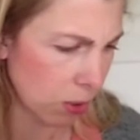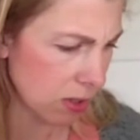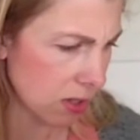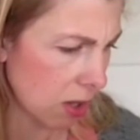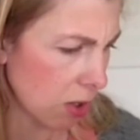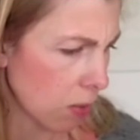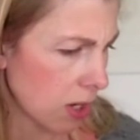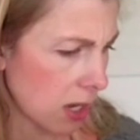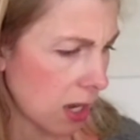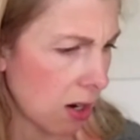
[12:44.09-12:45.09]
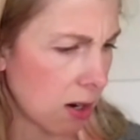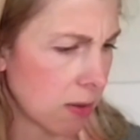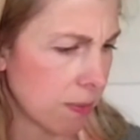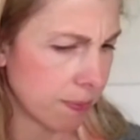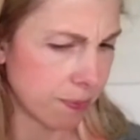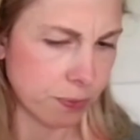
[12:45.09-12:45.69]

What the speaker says: There was another one here